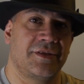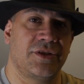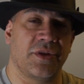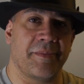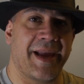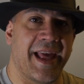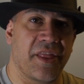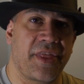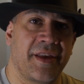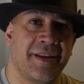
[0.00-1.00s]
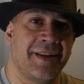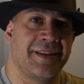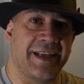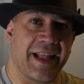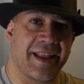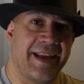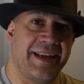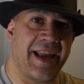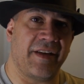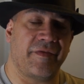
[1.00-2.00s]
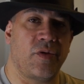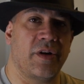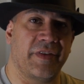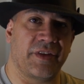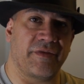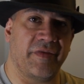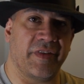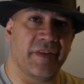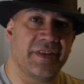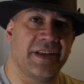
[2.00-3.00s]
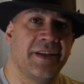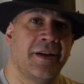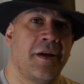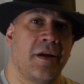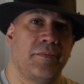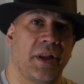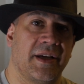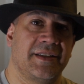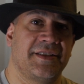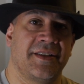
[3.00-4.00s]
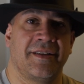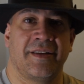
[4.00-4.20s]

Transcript: do the math, the LA-EA4 for $350 plus